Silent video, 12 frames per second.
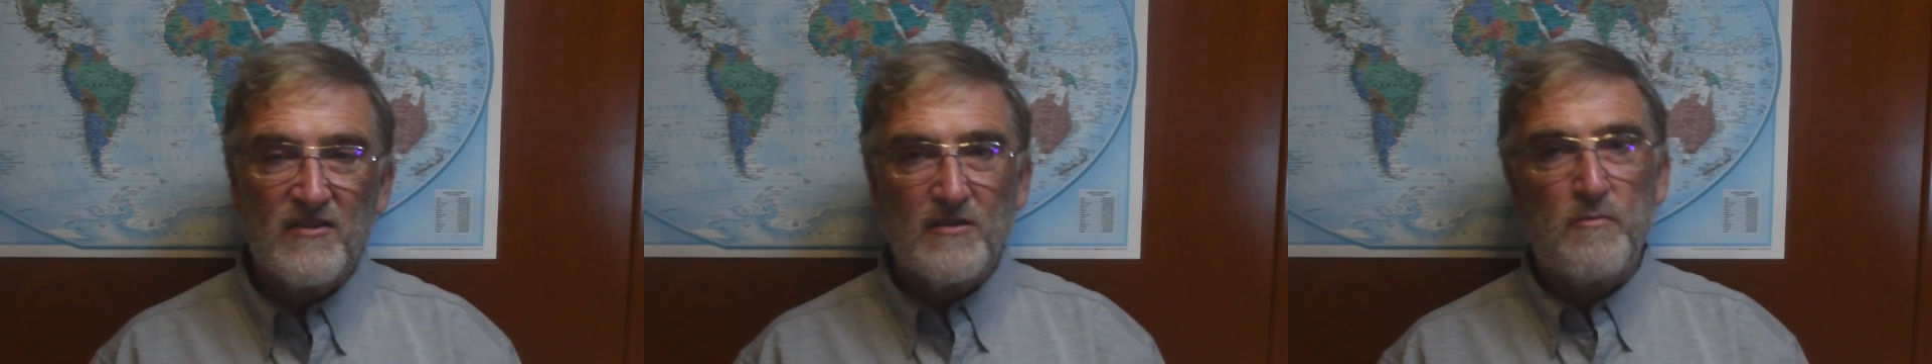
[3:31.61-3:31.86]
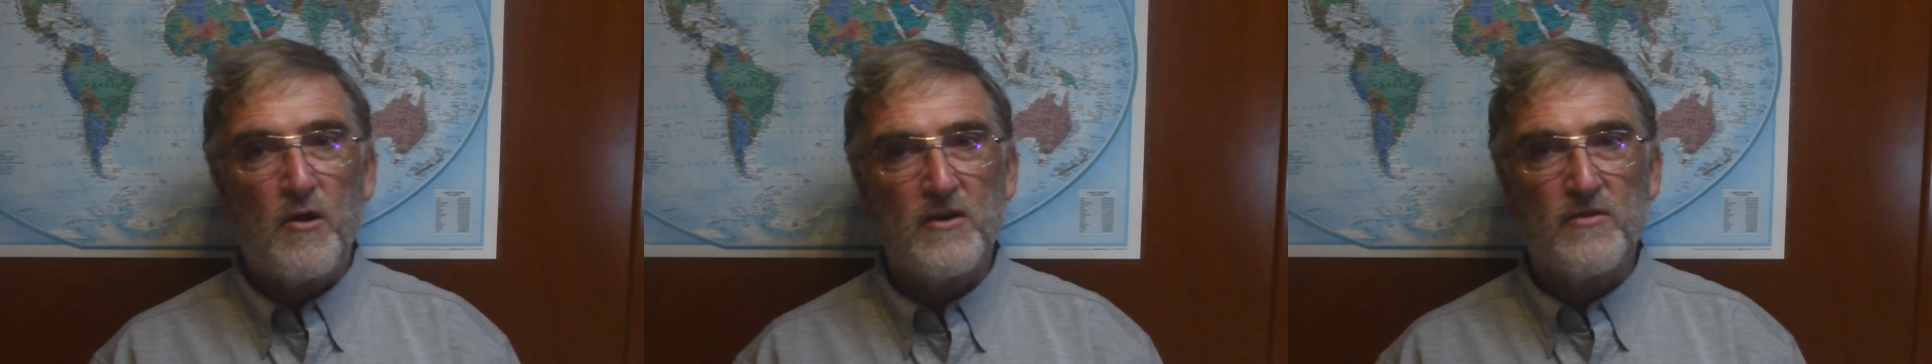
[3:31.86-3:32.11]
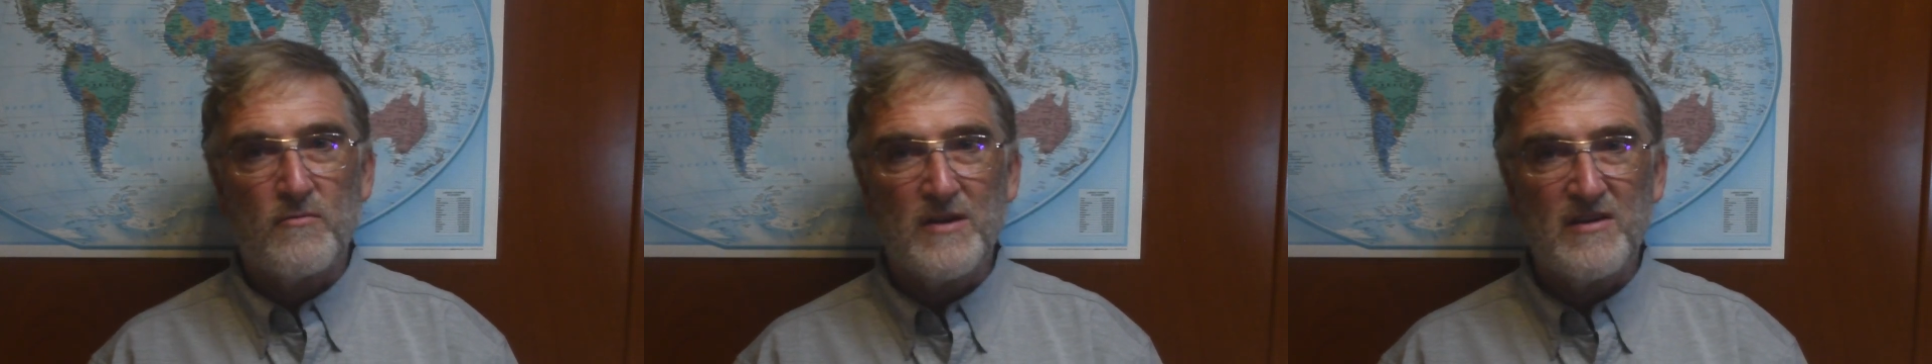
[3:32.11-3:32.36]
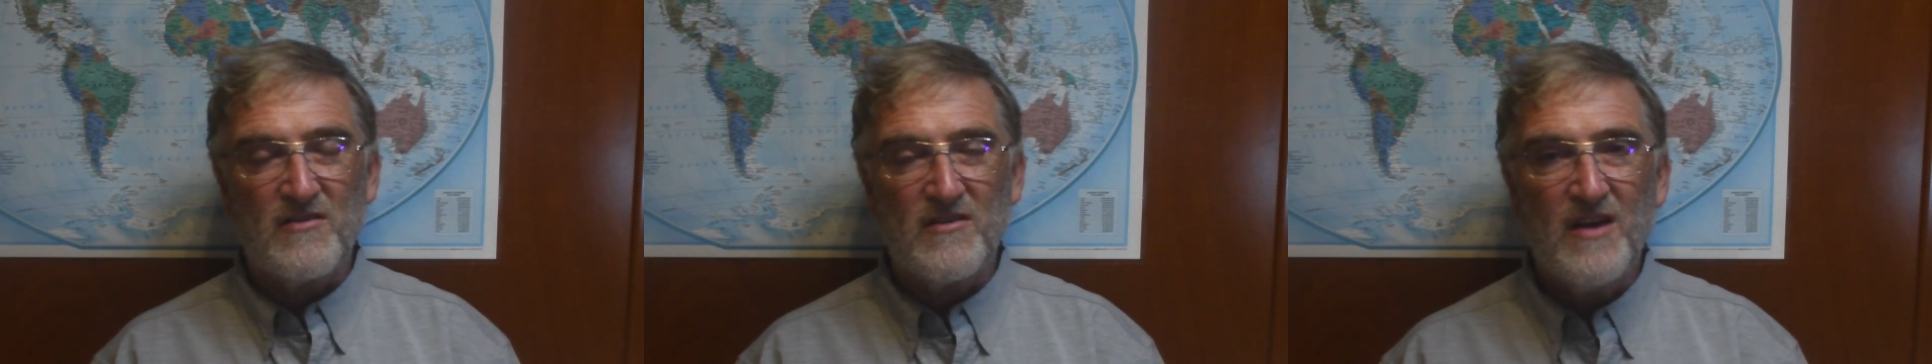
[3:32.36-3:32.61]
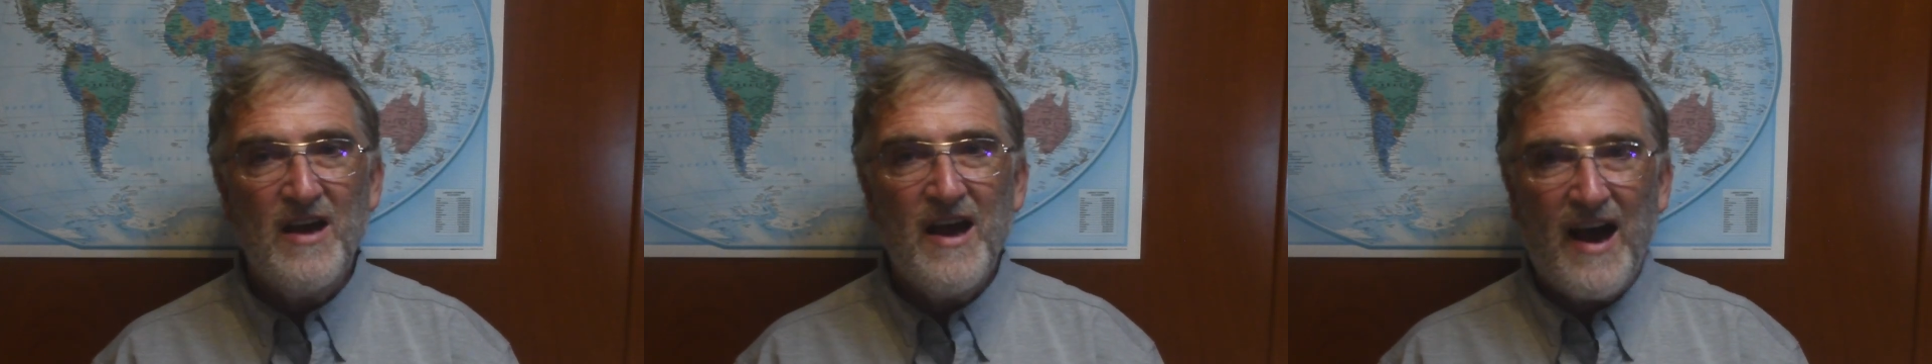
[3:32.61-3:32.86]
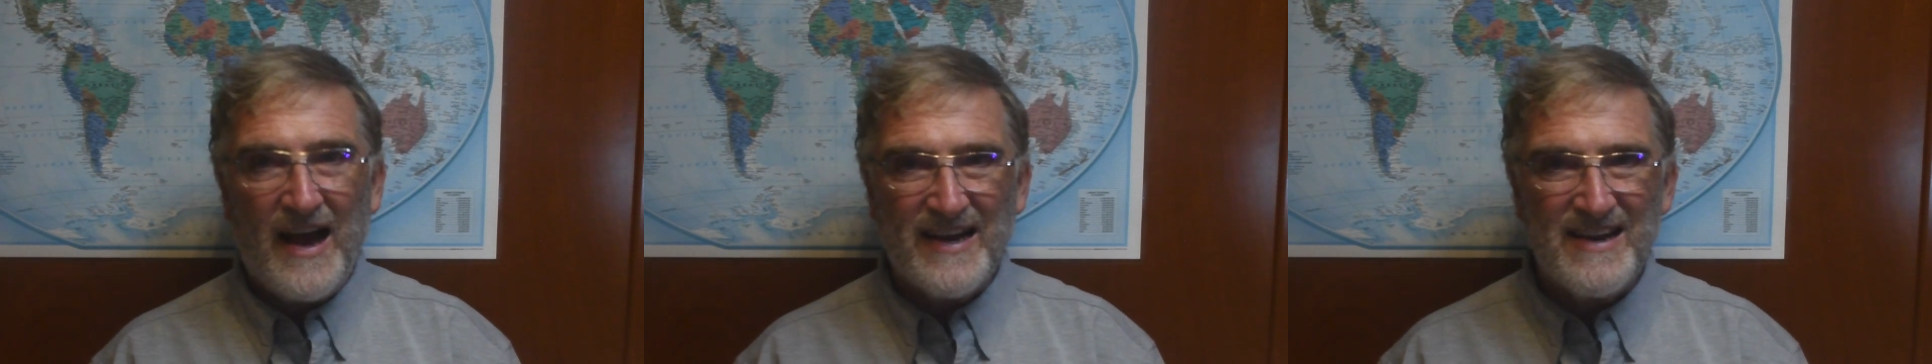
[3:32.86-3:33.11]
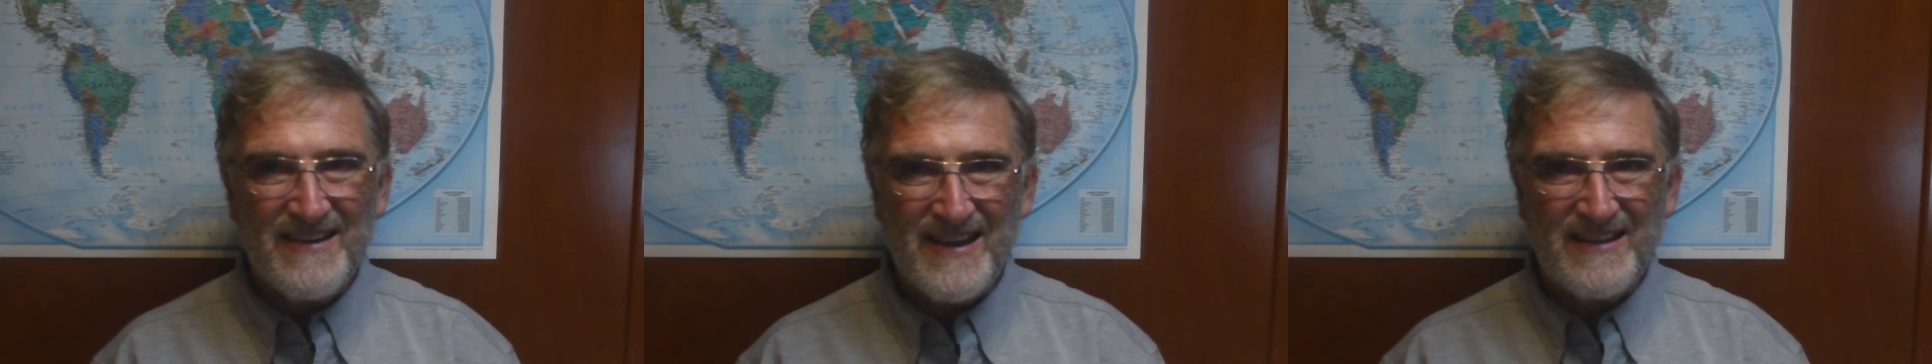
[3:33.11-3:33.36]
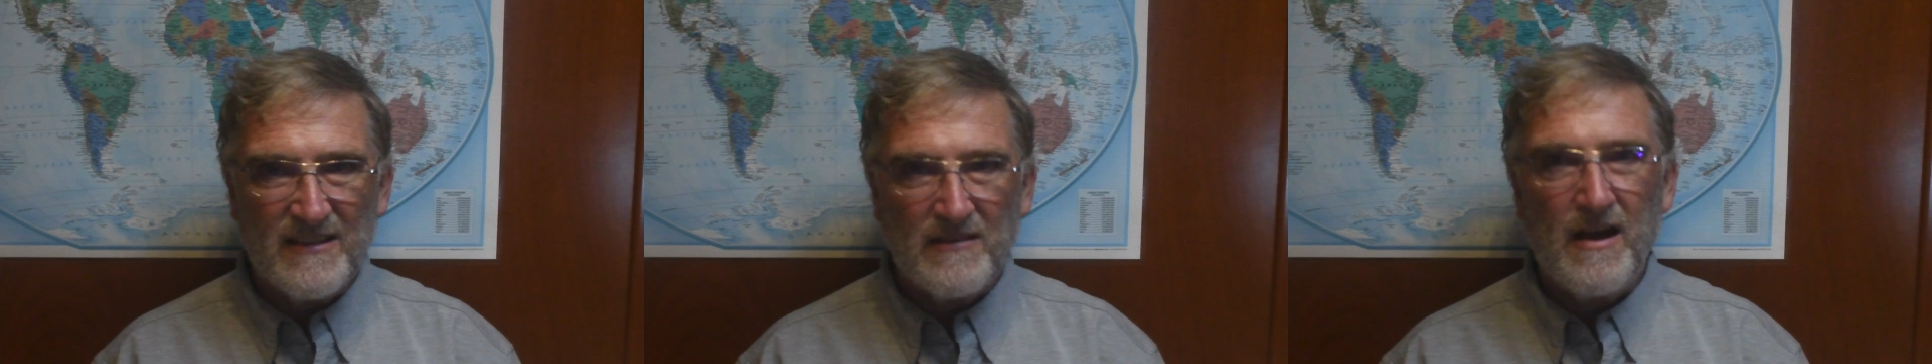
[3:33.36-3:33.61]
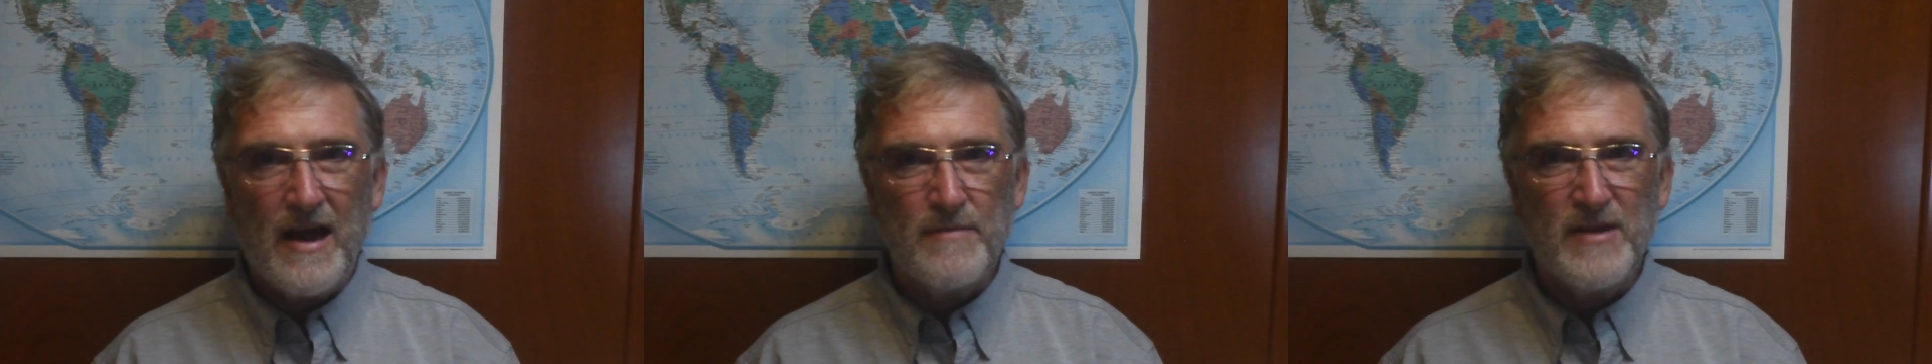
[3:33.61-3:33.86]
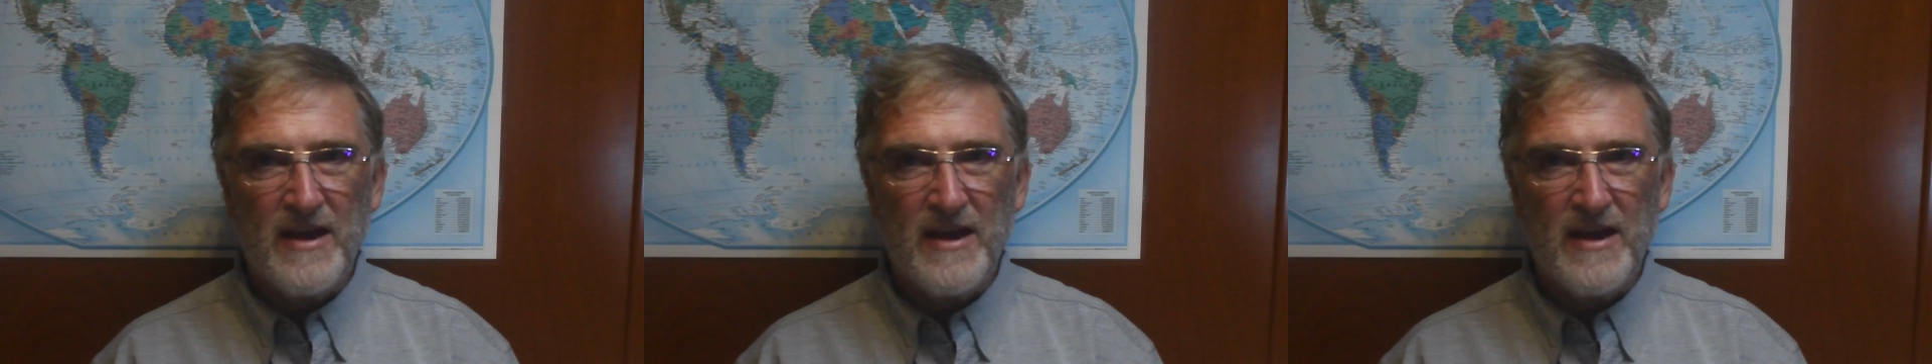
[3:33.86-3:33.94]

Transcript: It's part of the reason I can take the time